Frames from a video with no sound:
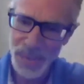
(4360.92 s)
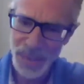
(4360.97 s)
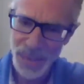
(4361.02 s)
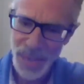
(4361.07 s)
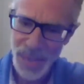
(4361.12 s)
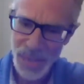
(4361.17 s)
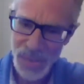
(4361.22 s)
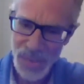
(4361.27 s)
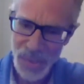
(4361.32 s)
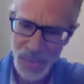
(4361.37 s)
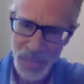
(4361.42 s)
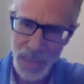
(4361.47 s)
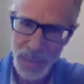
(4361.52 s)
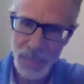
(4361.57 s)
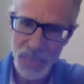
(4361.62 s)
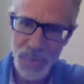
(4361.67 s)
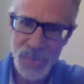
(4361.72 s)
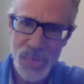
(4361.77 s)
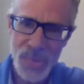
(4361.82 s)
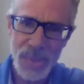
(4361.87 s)
as I
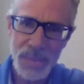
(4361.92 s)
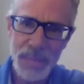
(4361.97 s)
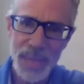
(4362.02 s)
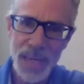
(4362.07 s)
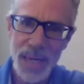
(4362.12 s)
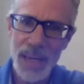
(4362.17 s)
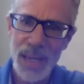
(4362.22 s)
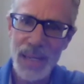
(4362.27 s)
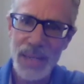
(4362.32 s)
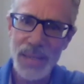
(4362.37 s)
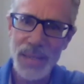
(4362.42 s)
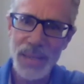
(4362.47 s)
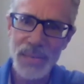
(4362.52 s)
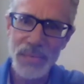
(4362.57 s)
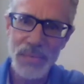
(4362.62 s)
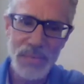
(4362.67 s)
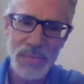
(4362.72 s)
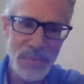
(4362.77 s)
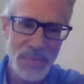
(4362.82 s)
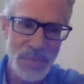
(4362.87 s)
remember, Jim and I had to
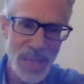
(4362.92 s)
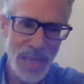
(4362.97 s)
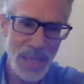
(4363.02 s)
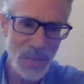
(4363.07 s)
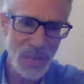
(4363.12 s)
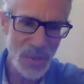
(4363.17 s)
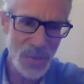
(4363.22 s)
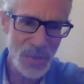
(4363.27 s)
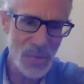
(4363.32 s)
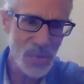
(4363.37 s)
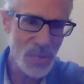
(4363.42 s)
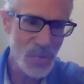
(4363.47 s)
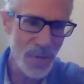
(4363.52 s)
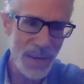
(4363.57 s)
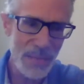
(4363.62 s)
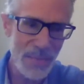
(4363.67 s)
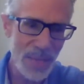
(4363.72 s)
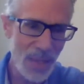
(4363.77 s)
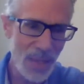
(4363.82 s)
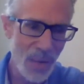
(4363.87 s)
take turns
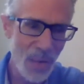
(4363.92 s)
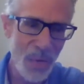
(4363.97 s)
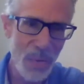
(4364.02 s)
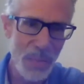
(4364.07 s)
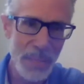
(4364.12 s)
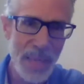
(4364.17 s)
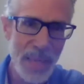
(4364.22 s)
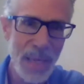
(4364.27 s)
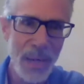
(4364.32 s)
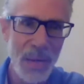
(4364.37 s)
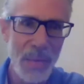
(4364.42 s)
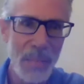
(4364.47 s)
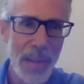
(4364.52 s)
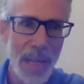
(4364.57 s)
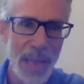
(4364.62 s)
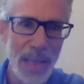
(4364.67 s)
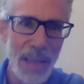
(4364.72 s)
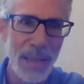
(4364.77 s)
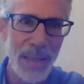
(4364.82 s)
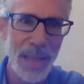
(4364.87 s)
driving home,
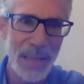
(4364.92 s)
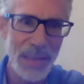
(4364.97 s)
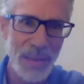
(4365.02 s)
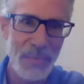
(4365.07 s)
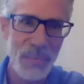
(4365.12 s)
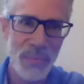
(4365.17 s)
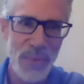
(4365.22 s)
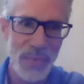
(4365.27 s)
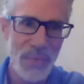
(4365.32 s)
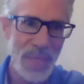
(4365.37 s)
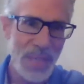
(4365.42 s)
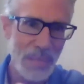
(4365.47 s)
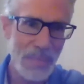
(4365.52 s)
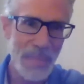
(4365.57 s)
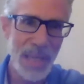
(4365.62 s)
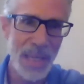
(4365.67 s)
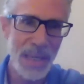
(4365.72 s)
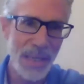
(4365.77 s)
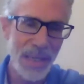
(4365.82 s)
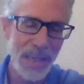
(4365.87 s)
by the
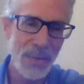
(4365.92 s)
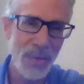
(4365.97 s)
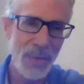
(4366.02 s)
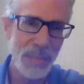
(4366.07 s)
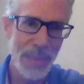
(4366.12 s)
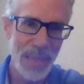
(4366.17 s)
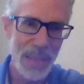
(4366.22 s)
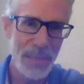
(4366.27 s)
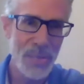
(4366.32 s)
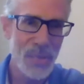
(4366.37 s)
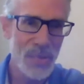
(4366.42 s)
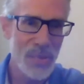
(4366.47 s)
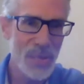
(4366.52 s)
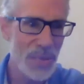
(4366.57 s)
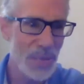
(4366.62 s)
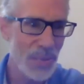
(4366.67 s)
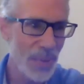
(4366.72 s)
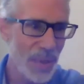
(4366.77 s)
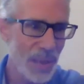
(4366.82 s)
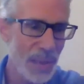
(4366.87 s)
15-minute increment, just
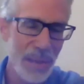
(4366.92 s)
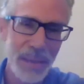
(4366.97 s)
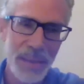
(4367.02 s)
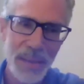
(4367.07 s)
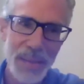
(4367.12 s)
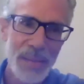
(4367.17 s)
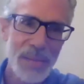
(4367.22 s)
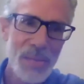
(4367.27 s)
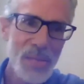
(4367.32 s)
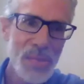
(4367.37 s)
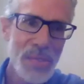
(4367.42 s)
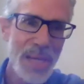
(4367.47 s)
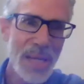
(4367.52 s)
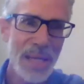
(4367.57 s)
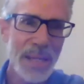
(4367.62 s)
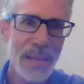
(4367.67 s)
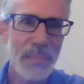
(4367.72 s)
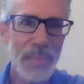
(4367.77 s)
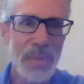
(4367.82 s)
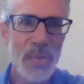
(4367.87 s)
to
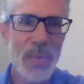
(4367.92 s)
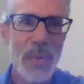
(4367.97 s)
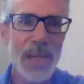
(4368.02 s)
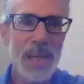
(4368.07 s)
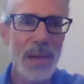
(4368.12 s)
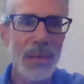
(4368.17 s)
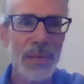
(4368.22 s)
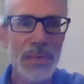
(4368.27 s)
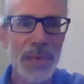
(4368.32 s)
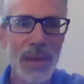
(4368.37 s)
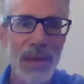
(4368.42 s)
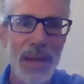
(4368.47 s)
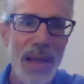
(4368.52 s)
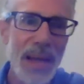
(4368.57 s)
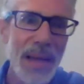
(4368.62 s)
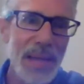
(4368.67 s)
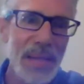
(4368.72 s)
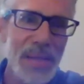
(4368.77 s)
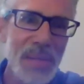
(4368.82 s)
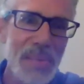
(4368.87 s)
stay between the
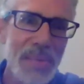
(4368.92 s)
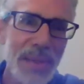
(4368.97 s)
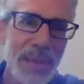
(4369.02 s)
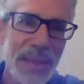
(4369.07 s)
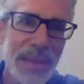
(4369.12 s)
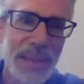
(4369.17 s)
lines. But